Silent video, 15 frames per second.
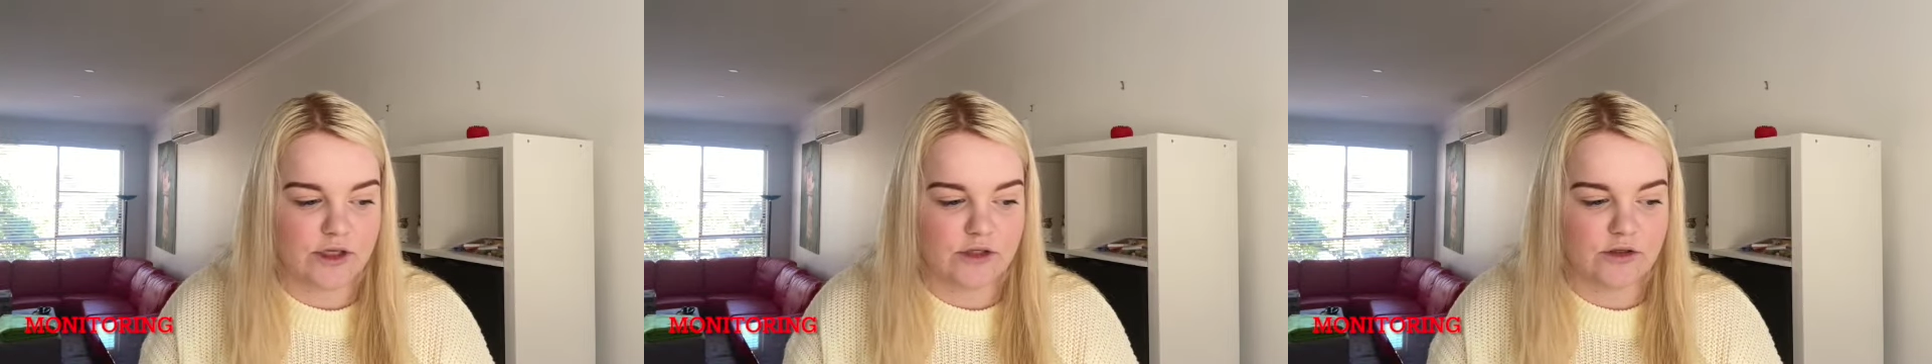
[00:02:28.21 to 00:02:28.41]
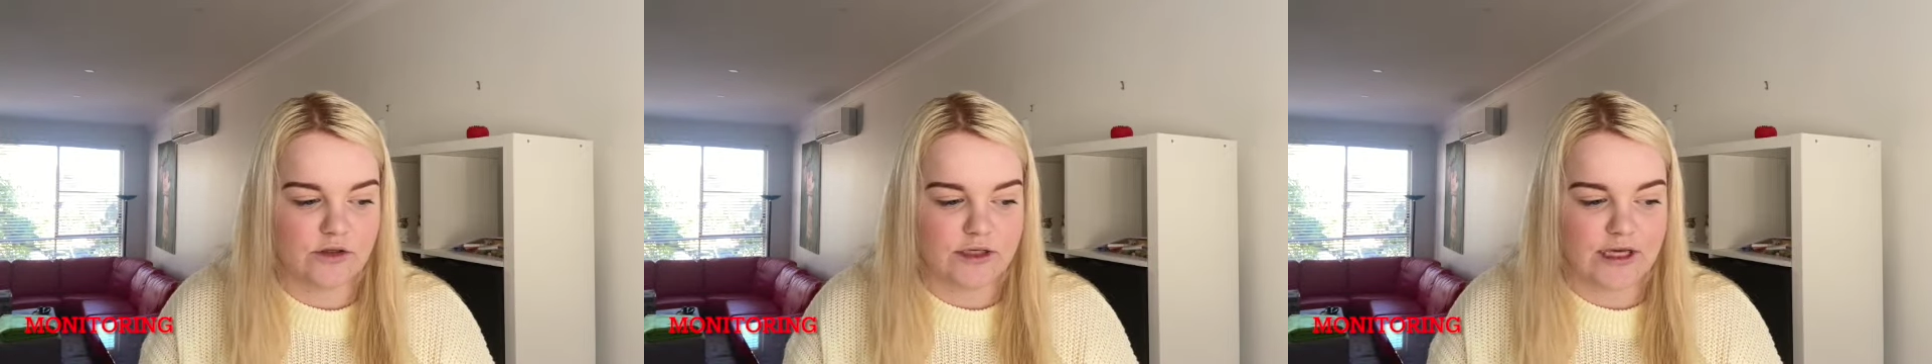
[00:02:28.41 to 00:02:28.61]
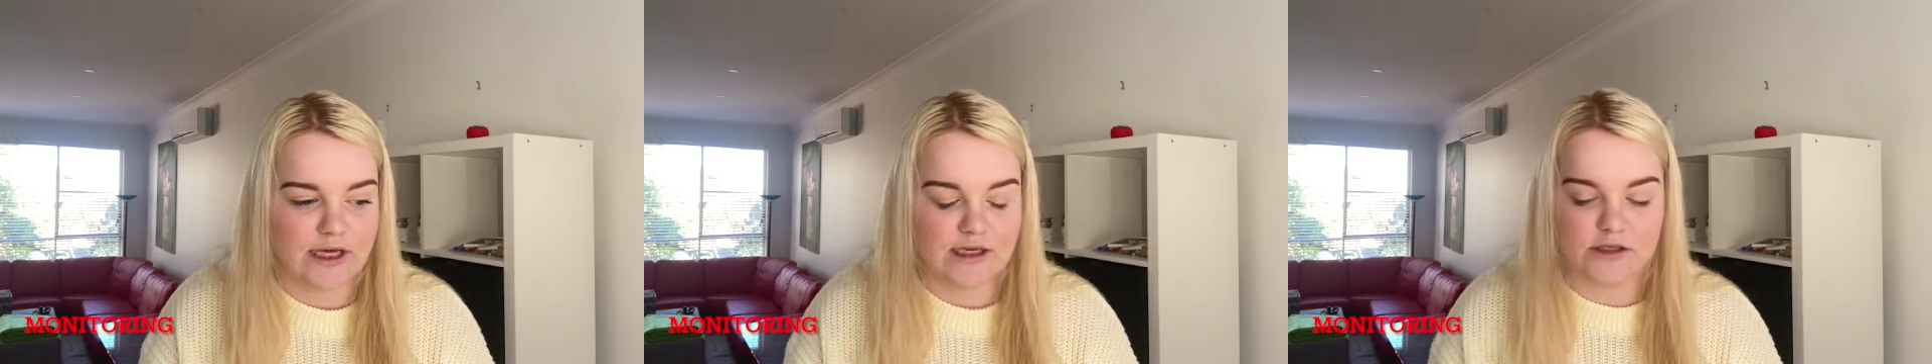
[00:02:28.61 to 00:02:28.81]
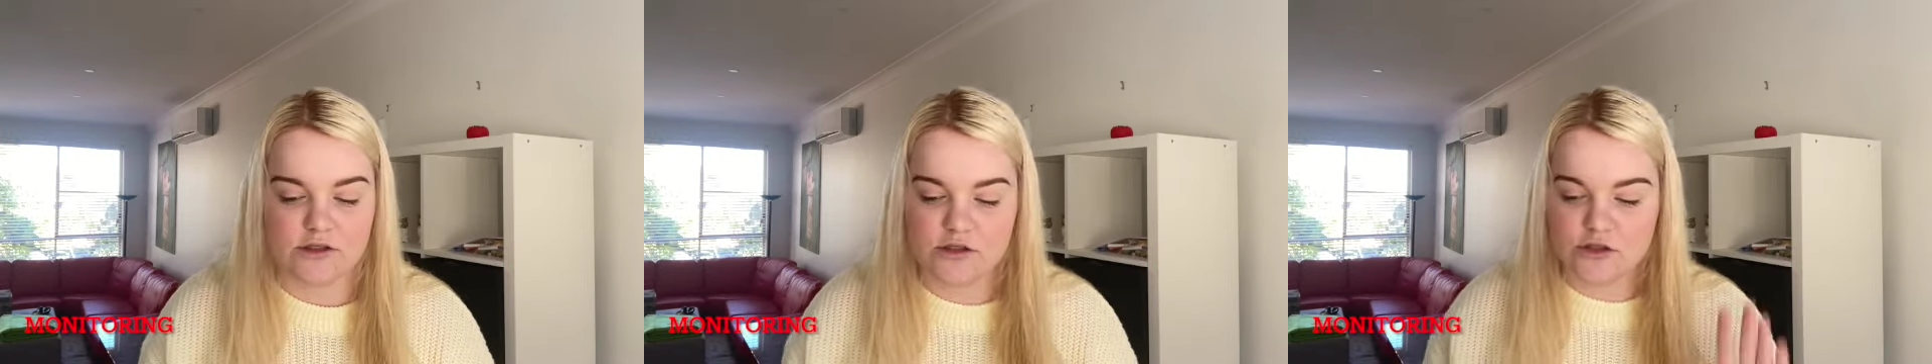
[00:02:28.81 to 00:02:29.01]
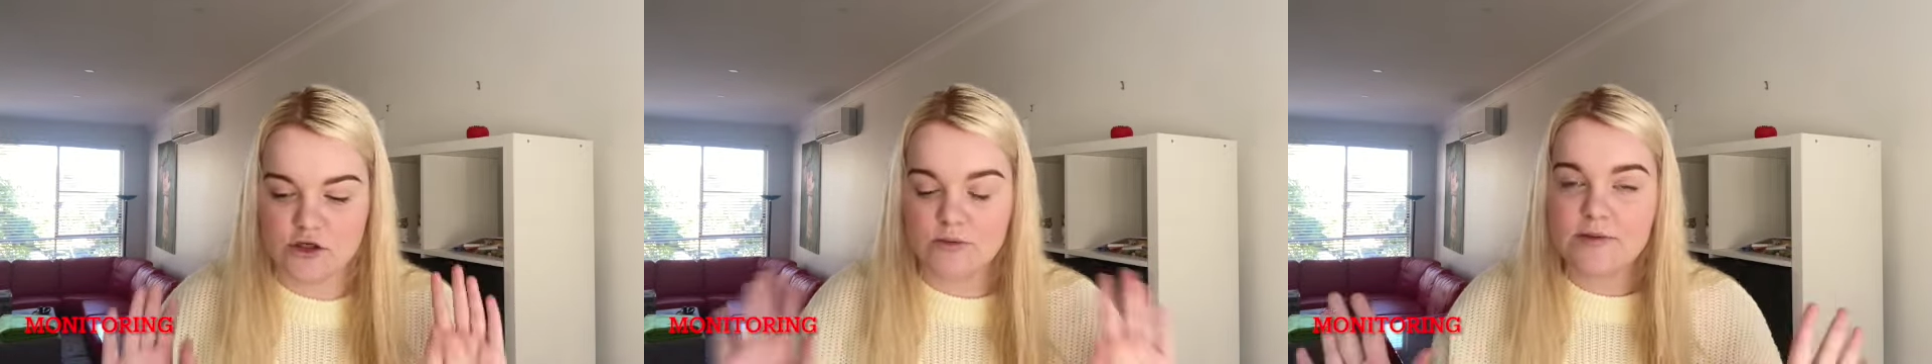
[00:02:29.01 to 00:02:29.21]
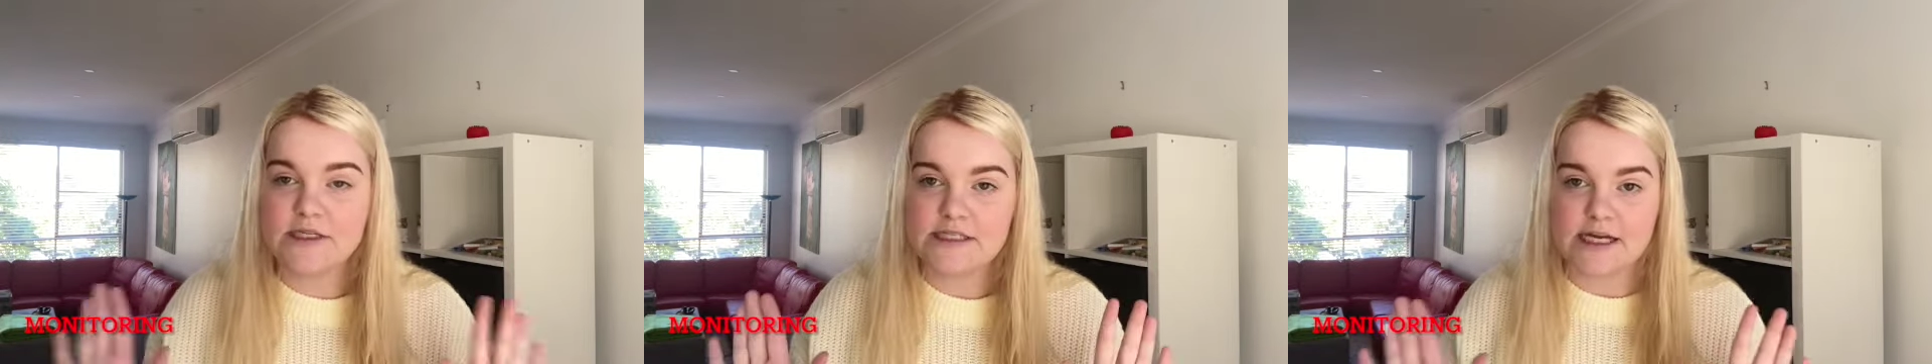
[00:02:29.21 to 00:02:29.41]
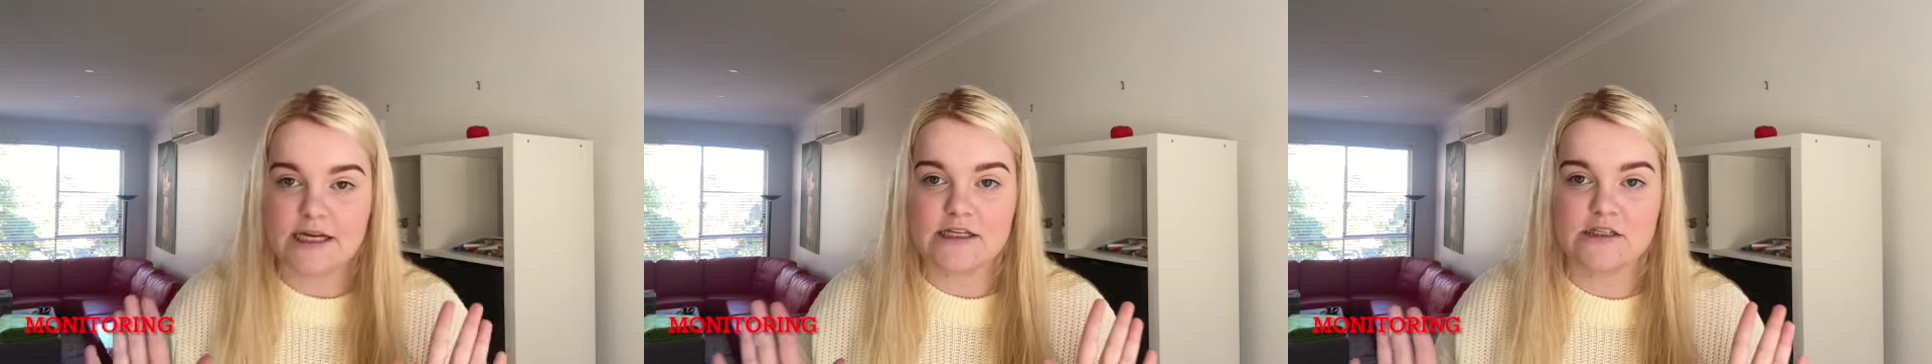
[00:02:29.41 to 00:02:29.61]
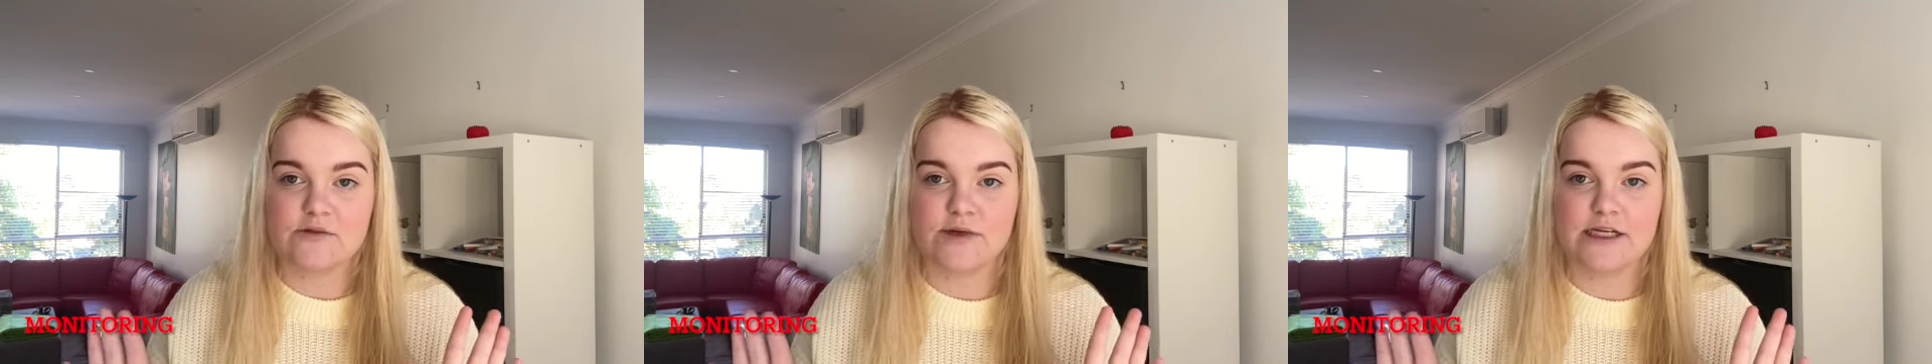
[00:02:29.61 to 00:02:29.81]
you can stop the
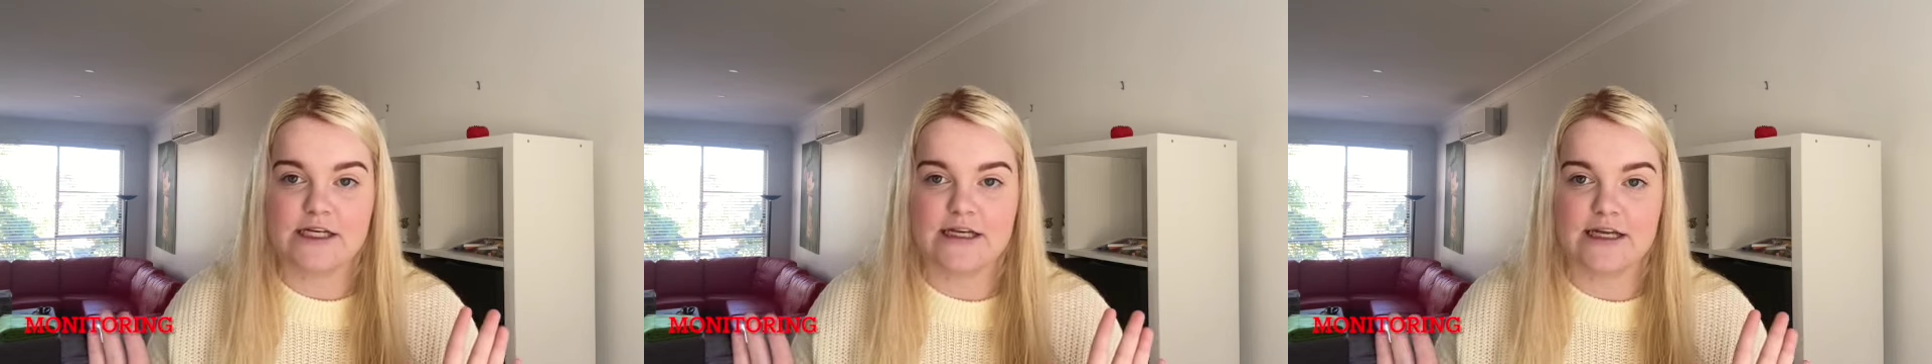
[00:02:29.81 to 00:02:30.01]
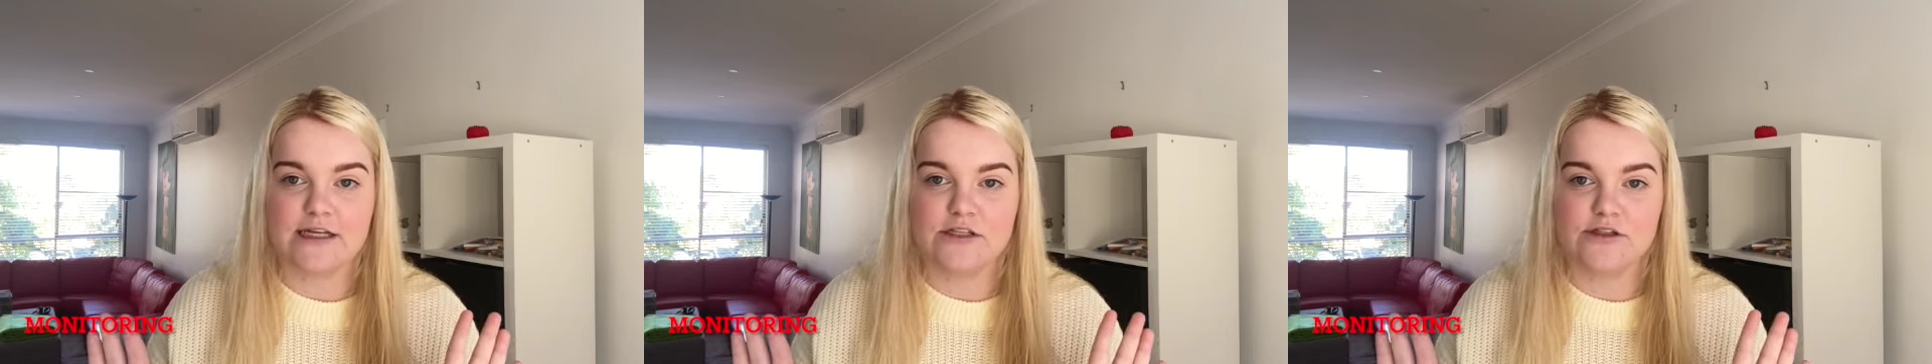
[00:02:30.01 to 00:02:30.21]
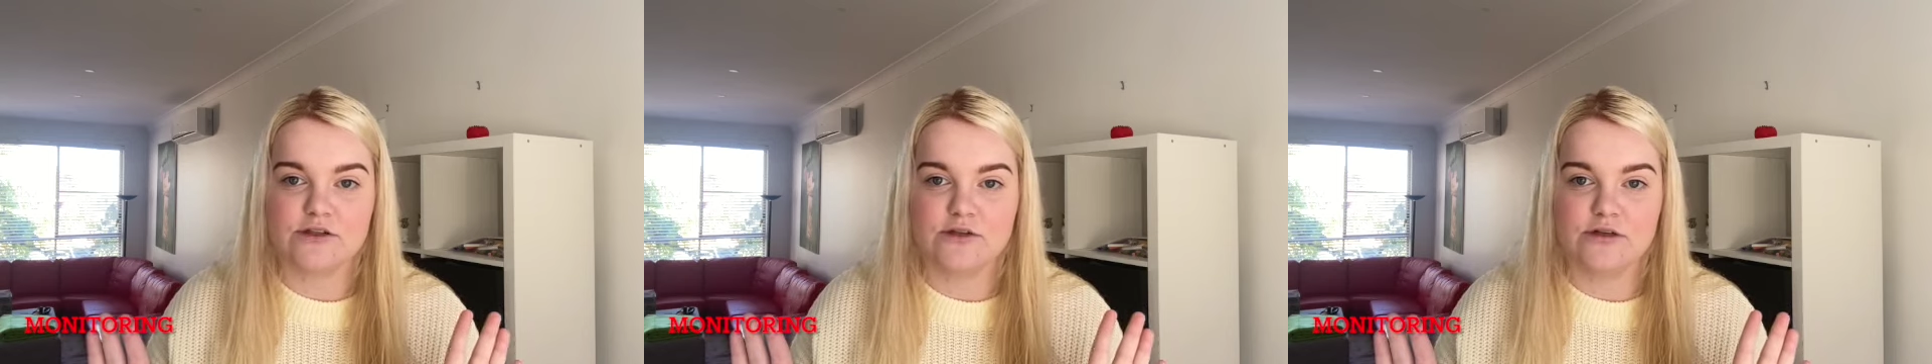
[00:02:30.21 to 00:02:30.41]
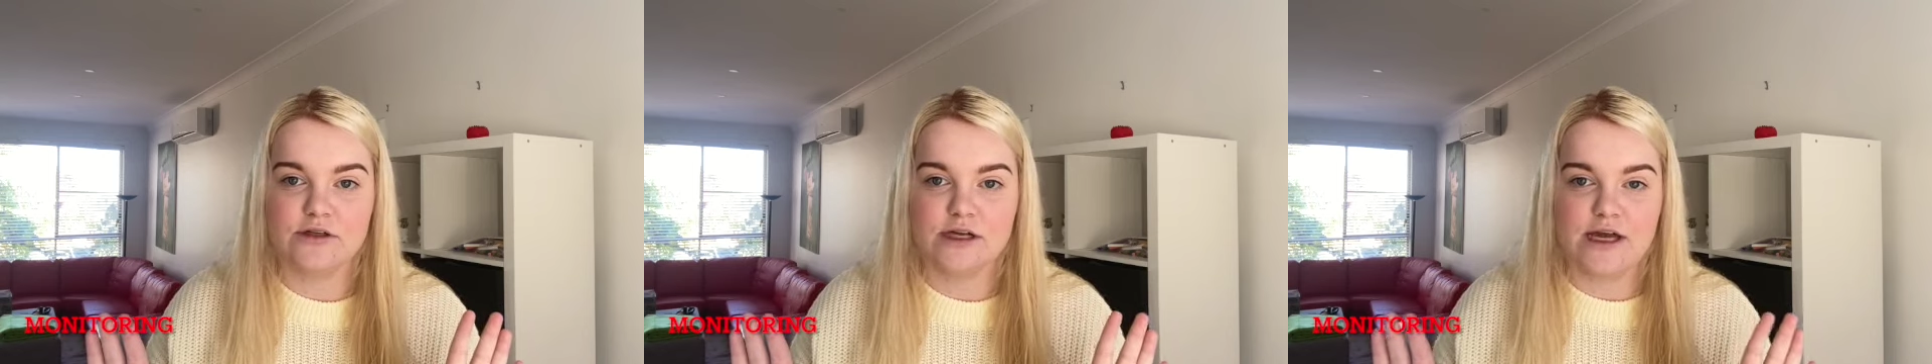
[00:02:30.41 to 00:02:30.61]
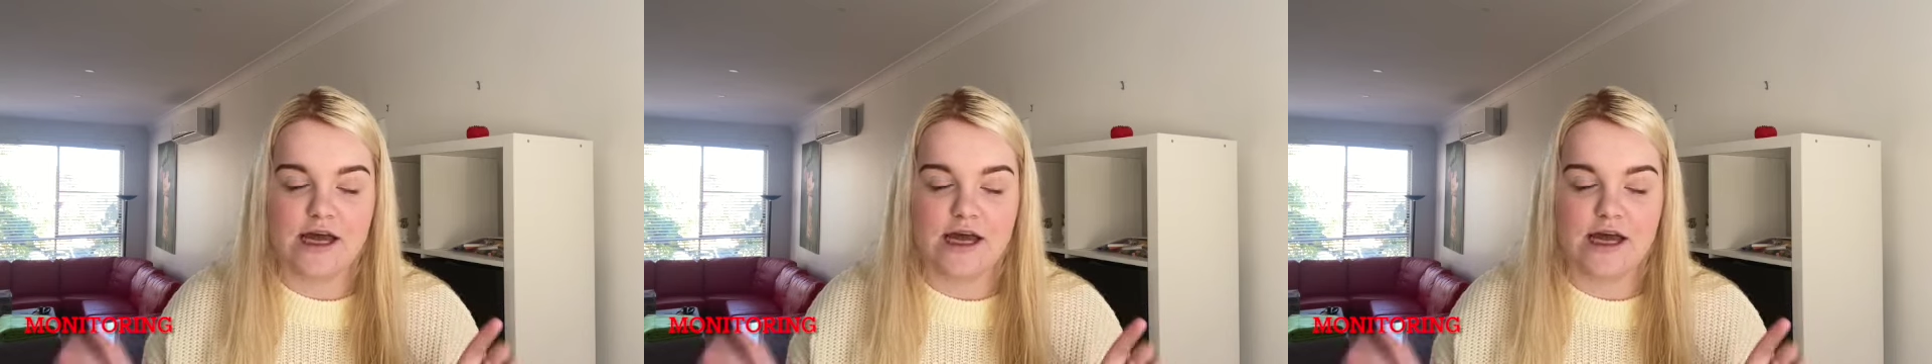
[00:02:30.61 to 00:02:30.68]
text when you need to